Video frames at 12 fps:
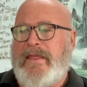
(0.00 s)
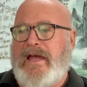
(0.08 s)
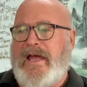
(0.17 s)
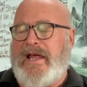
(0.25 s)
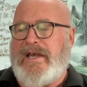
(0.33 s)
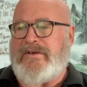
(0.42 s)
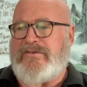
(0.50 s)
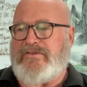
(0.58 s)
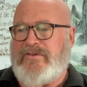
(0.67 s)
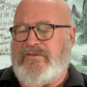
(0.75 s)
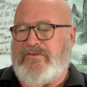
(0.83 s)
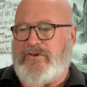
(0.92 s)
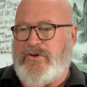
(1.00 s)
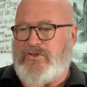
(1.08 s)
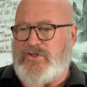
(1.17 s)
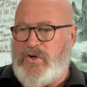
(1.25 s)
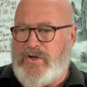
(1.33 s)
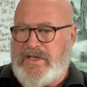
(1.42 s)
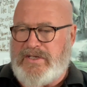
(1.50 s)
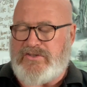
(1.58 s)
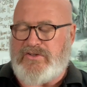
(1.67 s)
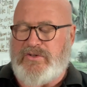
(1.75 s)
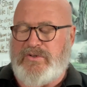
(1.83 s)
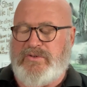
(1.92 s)
And through talking
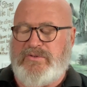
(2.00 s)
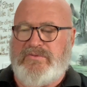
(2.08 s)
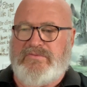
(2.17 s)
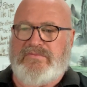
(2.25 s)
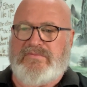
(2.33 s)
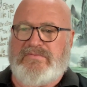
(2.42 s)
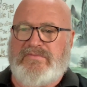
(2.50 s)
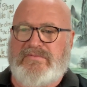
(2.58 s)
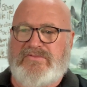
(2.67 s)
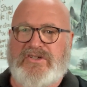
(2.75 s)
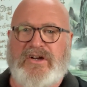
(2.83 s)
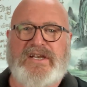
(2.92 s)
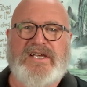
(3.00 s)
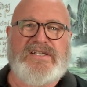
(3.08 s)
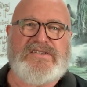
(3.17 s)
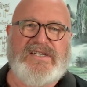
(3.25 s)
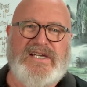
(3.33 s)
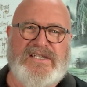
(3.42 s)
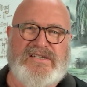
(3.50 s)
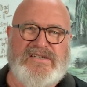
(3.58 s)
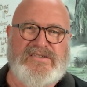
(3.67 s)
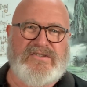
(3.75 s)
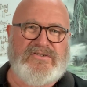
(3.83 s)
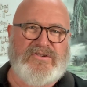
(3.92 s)
to Chinese
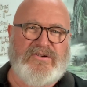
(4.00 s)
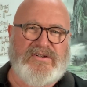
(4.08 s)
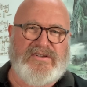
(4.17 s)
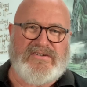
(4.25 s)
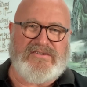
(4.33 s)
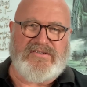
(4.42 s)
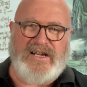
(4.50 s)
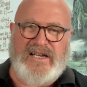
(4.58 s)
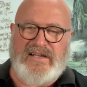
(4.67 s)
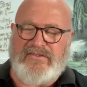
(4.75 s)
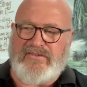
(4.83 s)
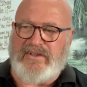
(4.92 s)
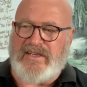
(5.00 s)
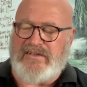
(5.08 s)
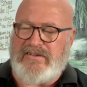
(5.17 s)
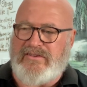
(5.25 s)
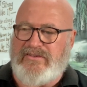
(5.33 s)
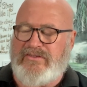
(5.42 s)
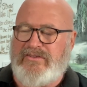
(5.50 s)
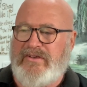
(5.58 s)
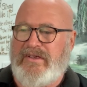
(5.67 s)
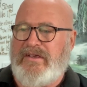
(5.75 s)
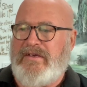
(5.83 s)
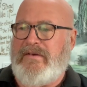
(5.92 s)
seniors, to talking to Australian seniors,
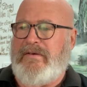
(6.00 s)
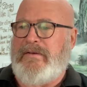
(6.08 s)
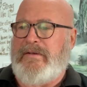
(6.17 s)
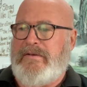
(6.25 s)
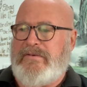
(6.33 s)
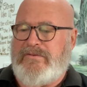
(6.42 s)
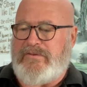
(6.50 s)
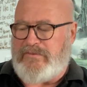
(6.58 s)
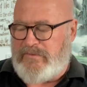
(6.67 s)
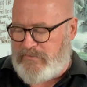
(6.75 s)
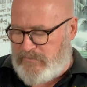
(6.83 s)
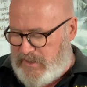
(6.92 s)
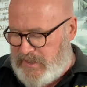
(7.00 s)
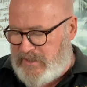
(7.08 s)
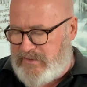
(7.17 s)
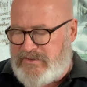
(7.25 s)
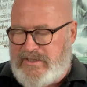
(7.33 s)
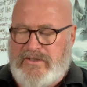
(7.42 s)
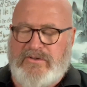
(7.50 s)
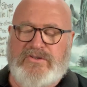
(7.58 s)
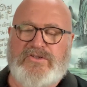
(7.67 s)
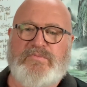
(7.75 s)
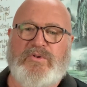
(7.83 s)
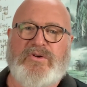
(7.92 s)
reading
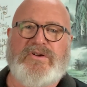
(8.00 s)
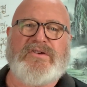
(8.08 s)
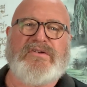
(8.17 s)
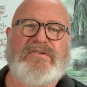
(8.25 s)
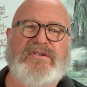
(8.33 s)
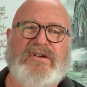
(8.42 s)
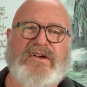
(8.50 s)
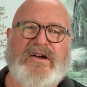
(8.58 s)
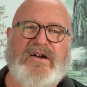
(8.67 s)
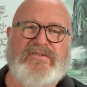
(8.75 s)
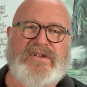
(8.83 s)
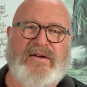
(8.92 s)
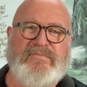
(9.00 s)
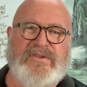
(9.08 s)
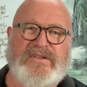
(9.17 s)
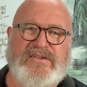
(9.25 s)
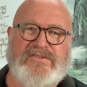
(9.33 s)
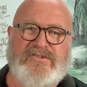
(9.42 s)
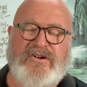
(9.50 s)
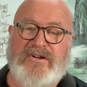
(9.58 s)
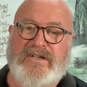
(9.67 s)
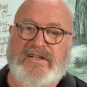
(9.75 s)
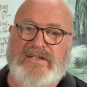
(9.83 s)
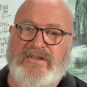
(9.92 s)
Sigung's book, I've come to the strong
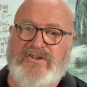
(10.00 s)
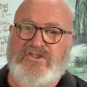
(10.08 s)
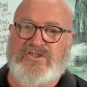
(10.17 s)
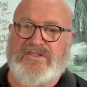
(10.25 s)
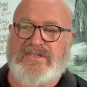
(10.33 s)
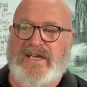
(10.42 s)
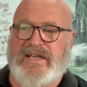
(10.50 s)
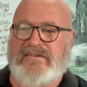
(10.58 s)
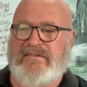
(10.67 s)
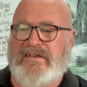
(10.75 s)
conclusion that